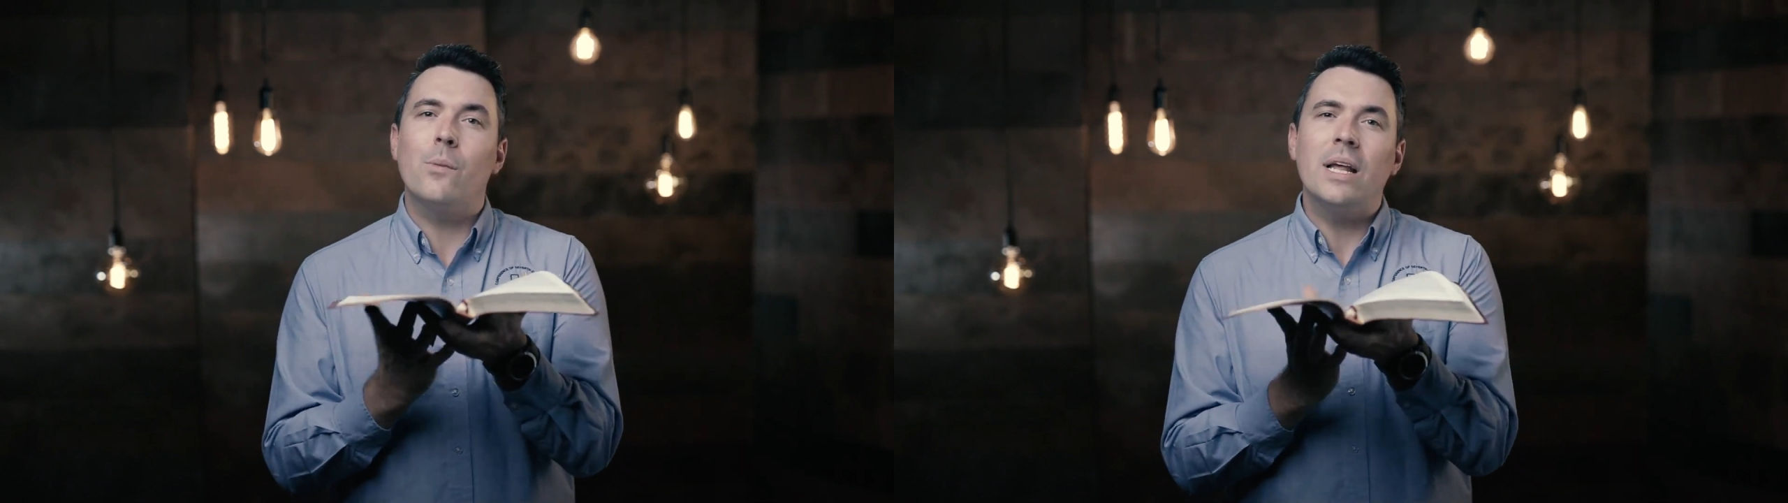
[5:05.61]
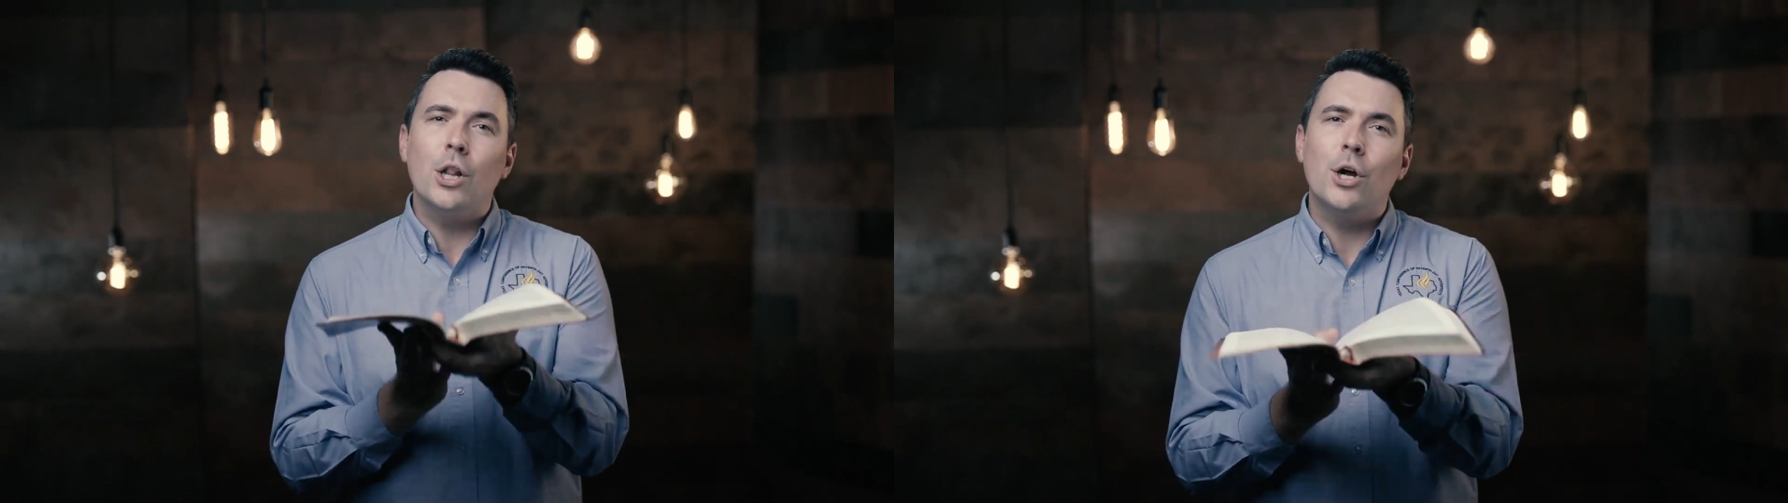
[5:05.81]

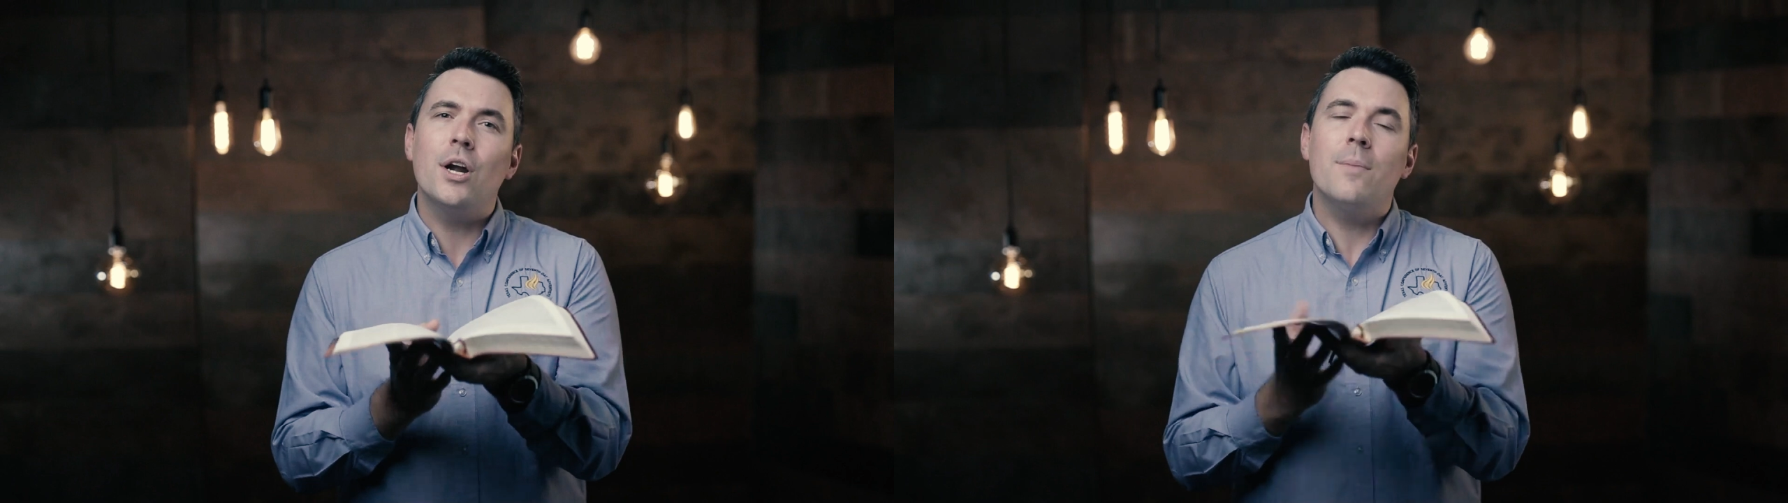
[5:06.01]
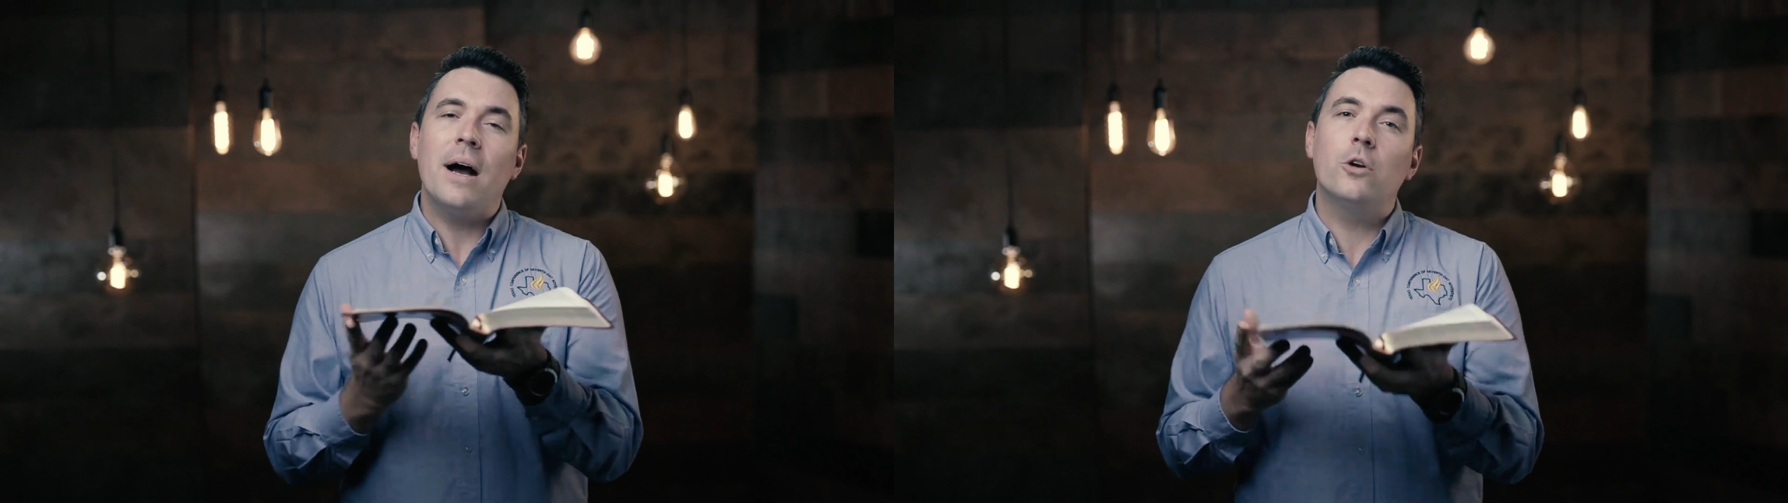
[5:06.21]
we
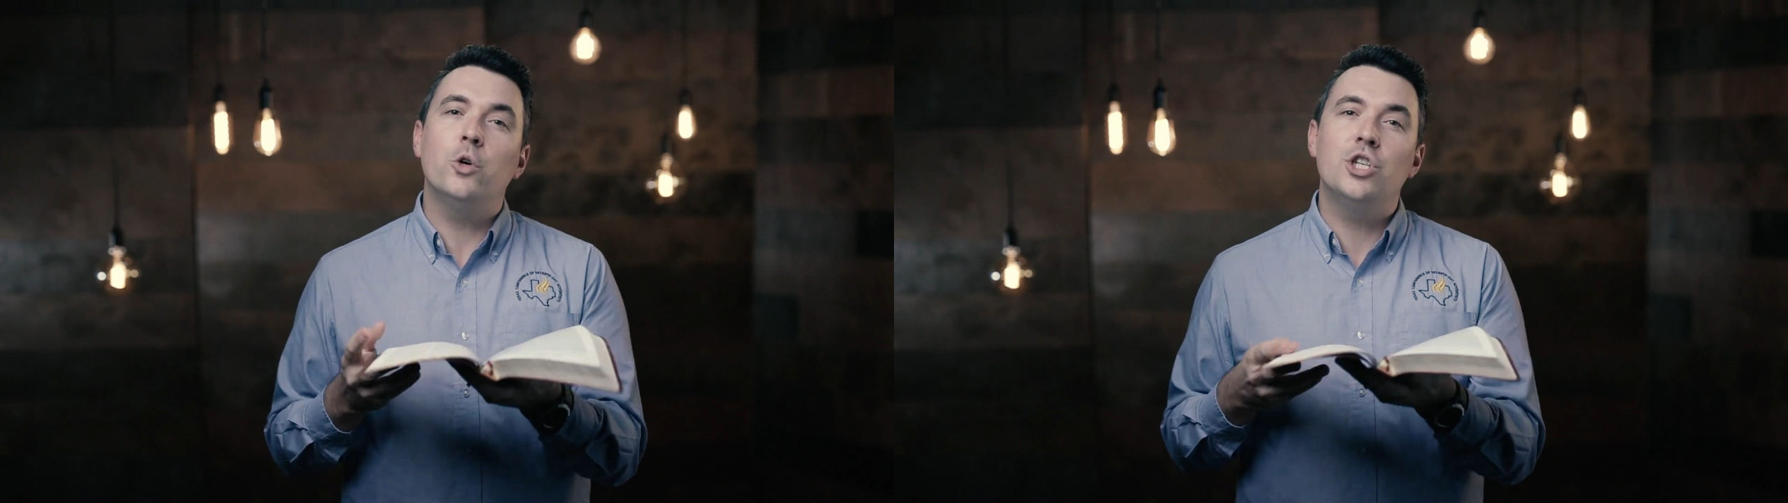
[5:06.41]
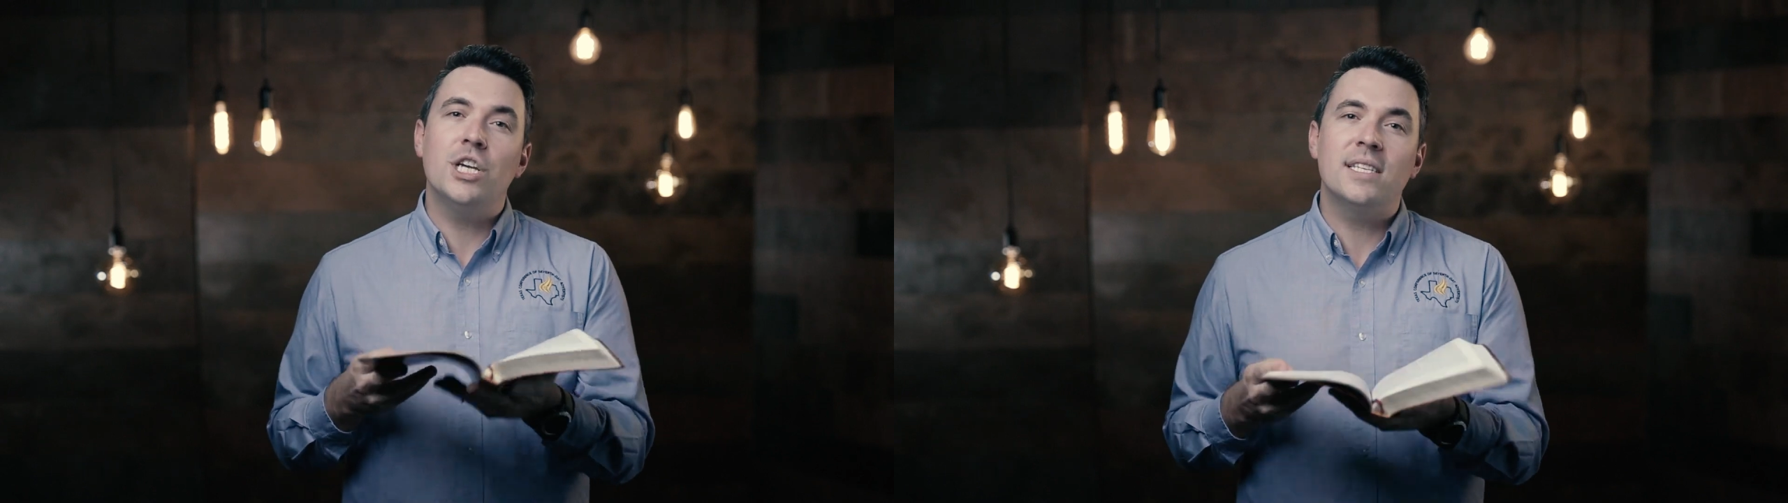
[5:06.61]
learn about who
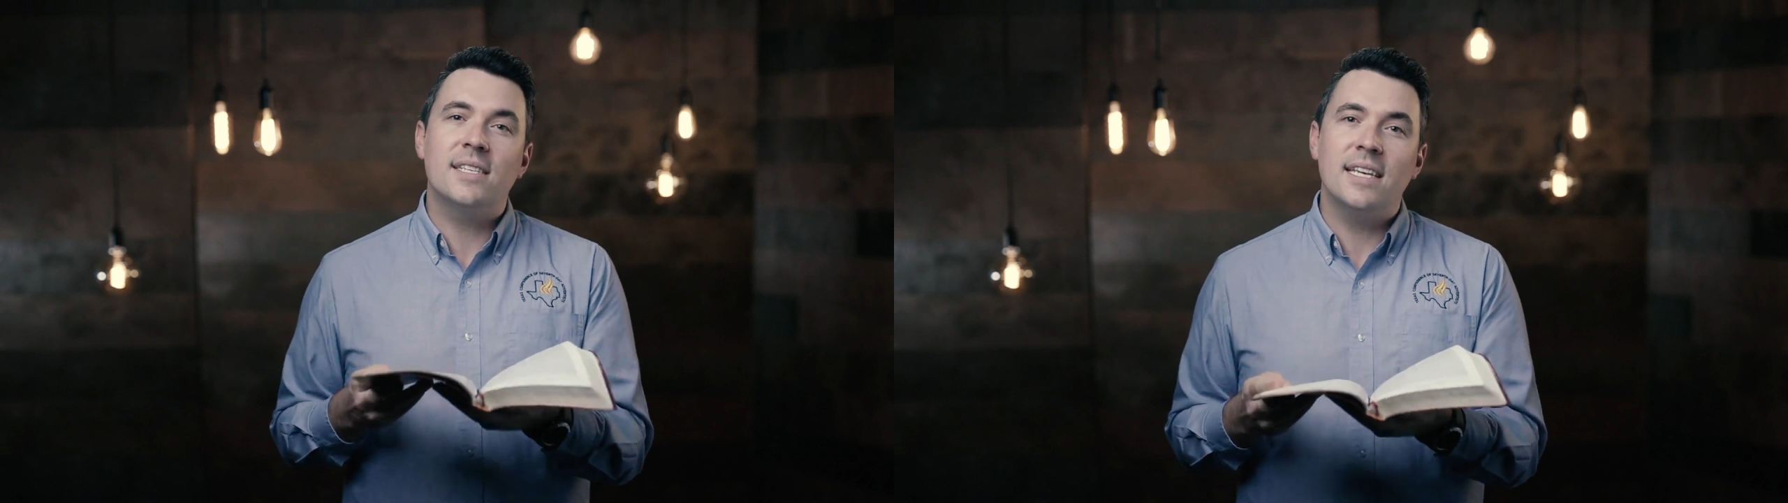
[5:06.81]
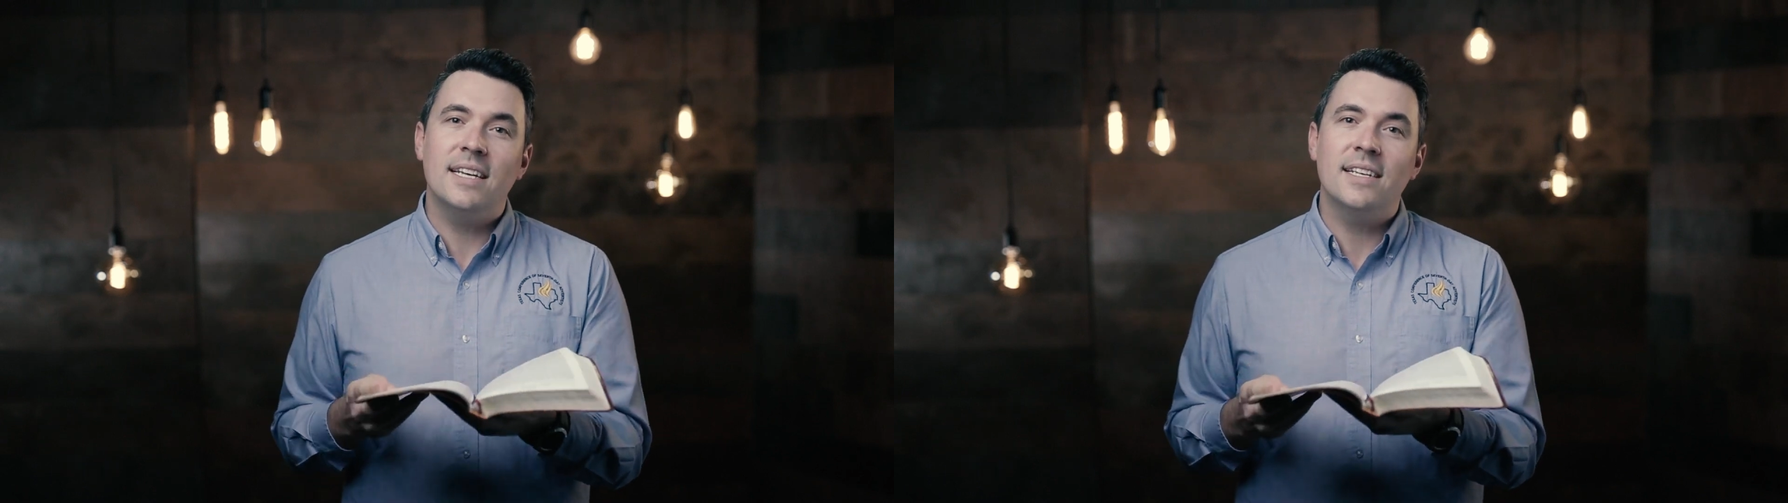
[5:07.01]
Jesus
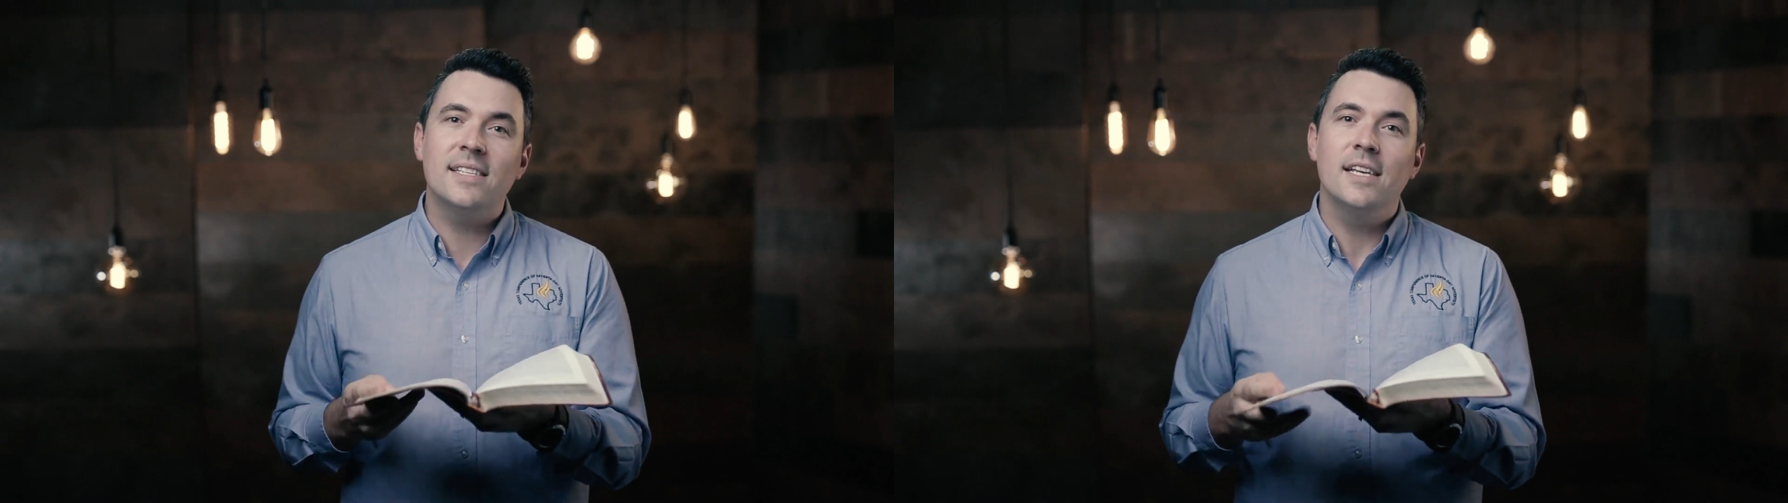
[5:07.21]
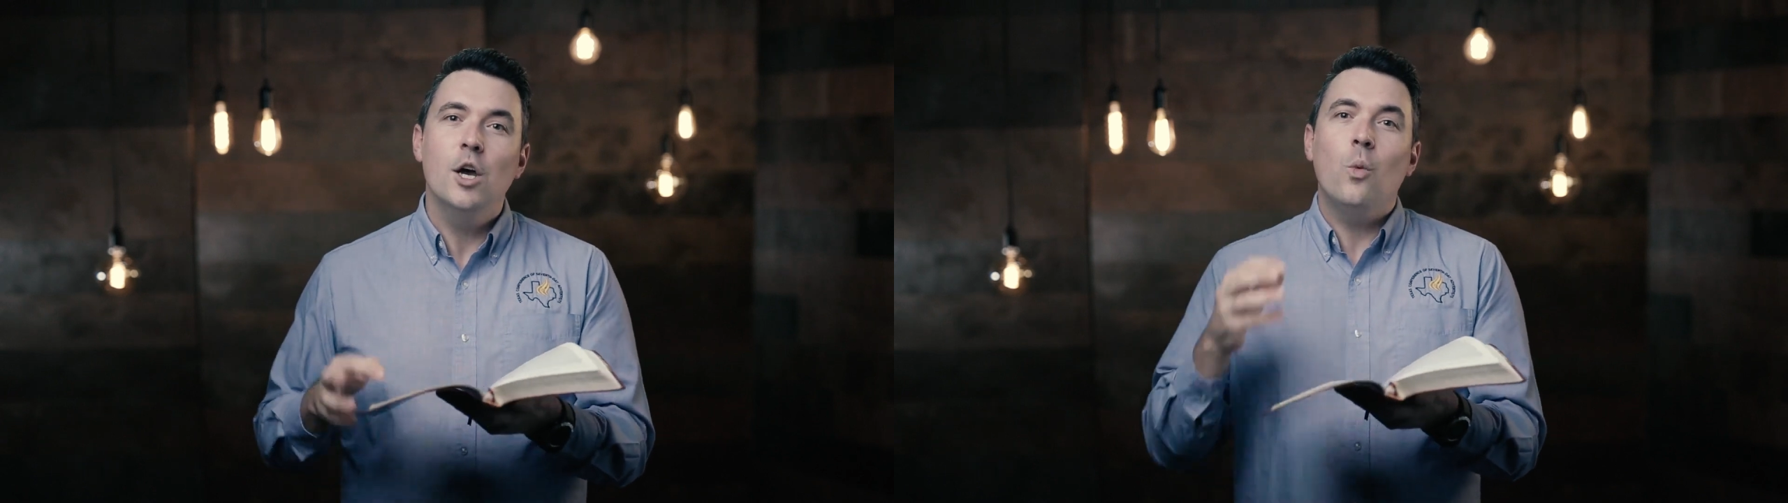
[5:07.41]
is,